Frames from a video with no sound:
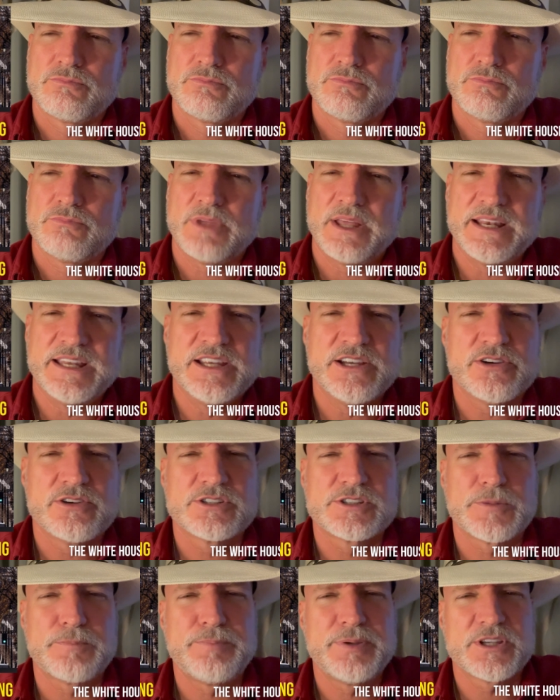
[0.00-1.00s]
And here
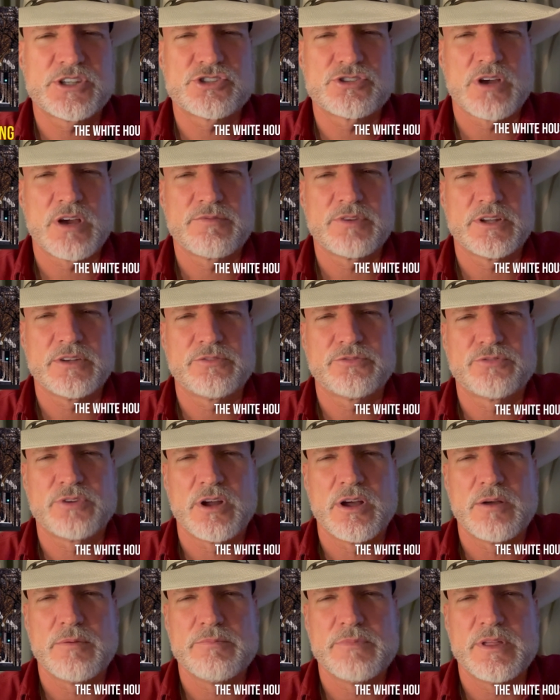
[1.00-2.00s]
is a picture of it
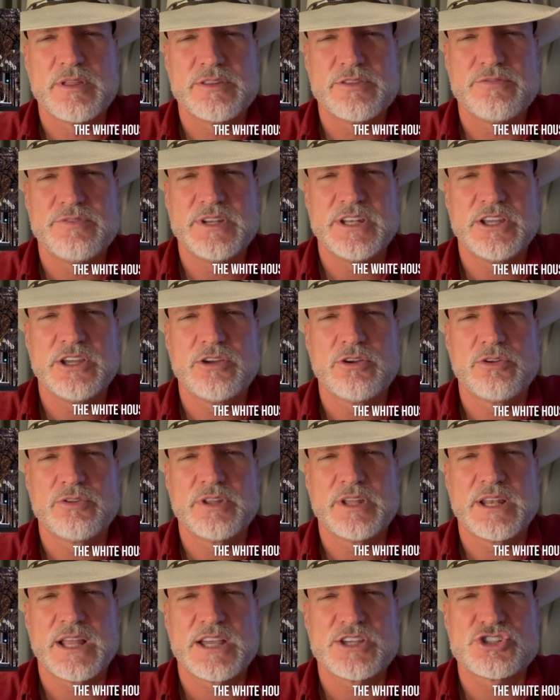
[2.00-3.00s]
from the video
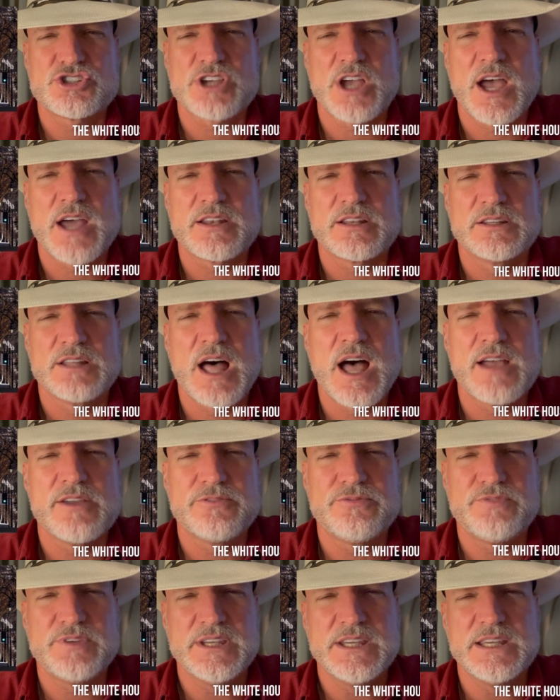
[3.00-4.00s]
that I shot live
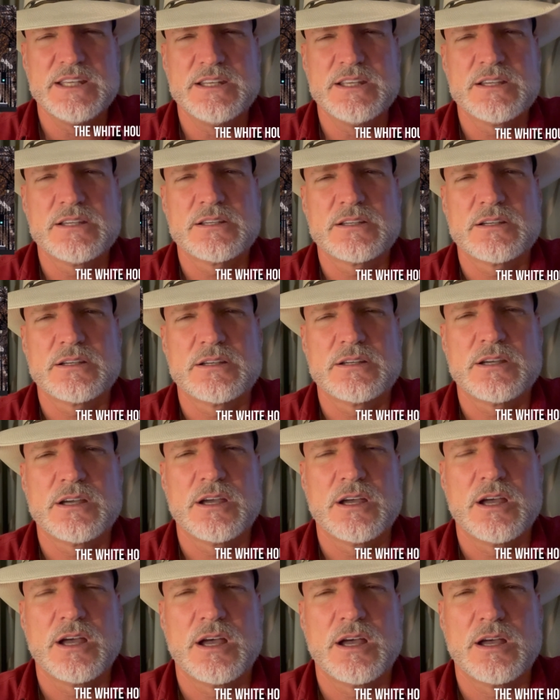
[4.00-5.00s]
feed
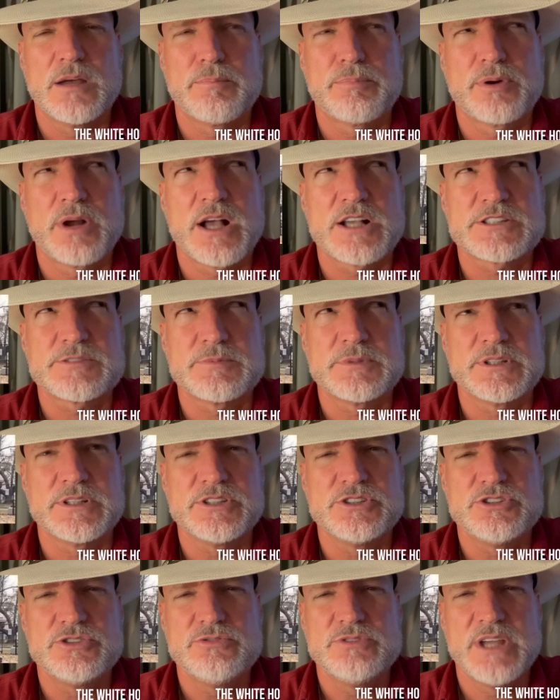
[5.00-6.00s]
uh, approximately
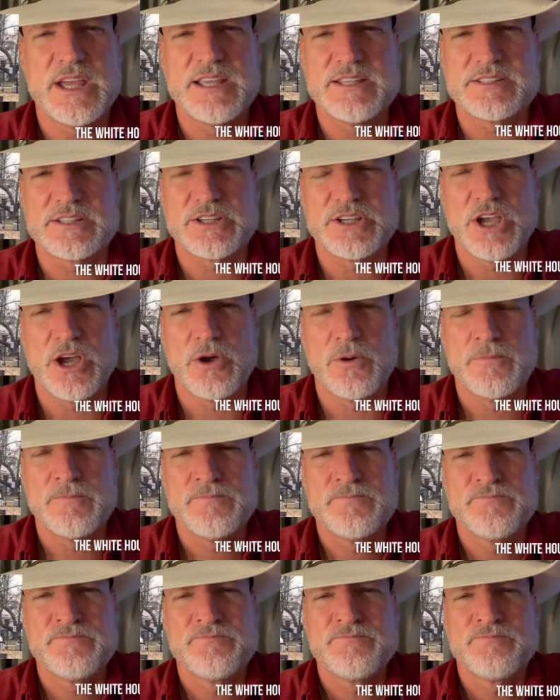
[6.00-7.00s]
two days ago.
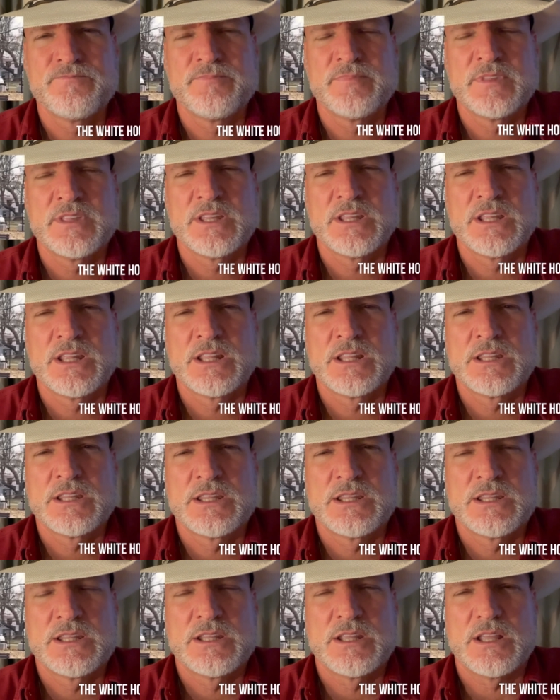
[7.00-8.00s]

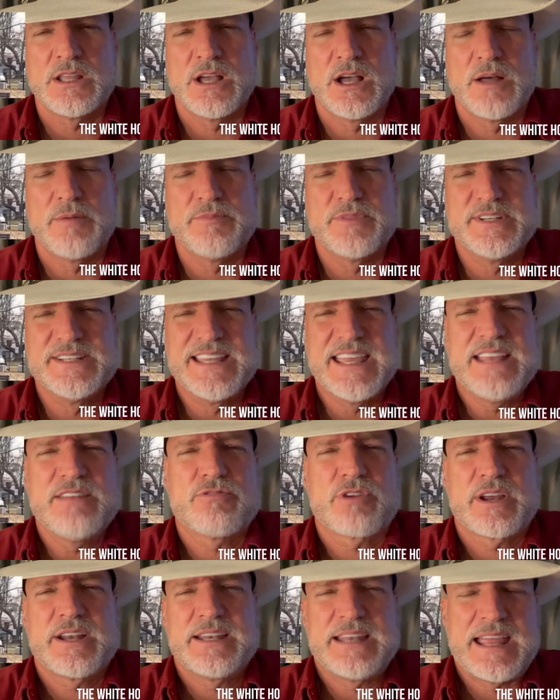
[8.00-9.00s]
Um, the date
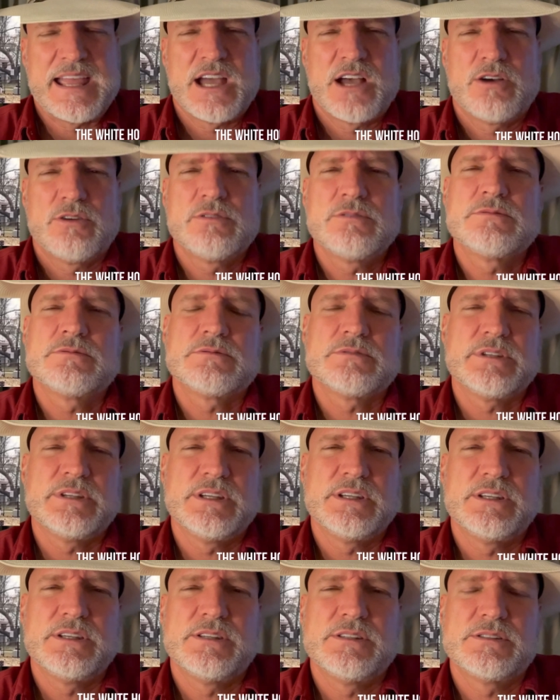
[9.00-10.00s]
right now
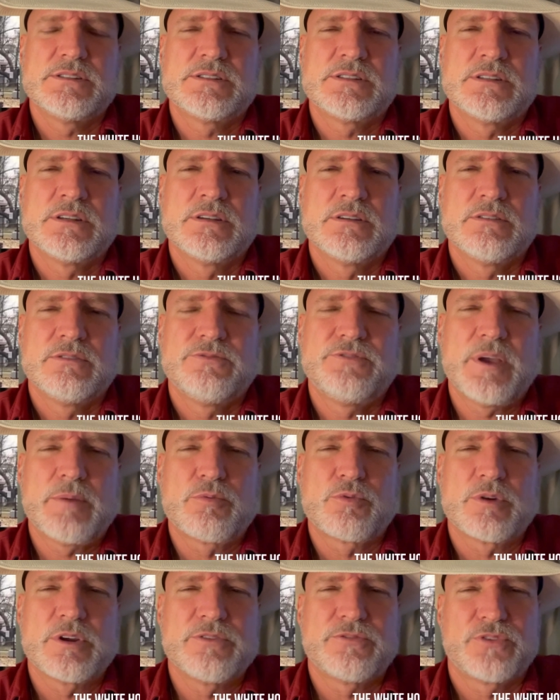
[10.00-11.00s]
is
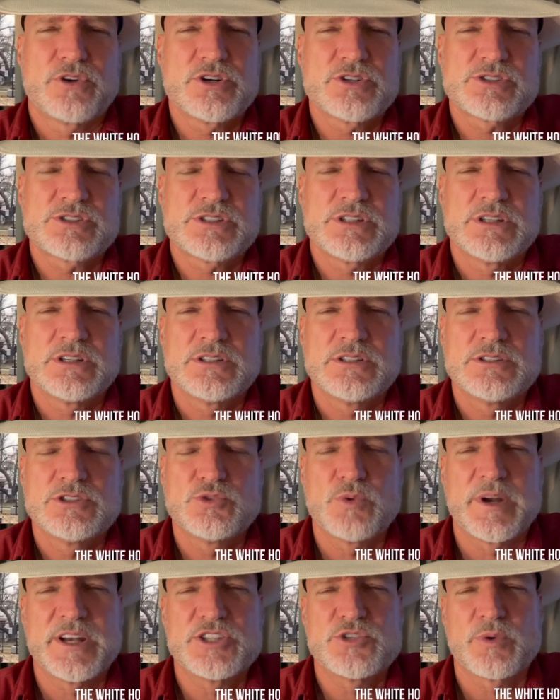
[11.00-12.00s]
February 1st,
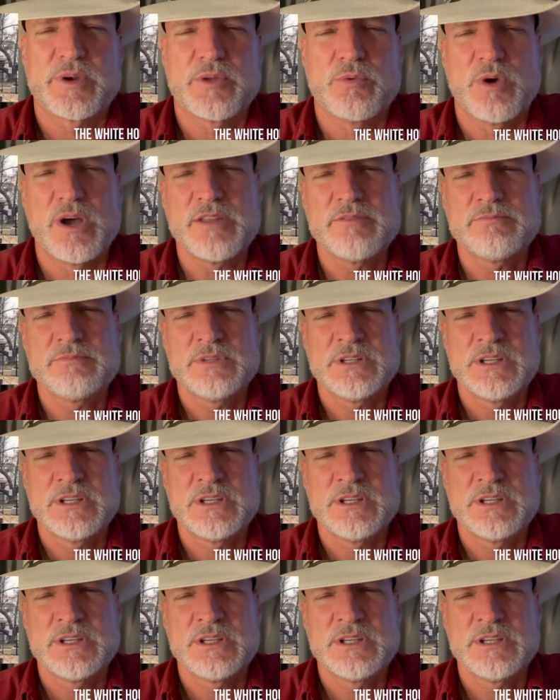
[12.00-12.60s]
2021.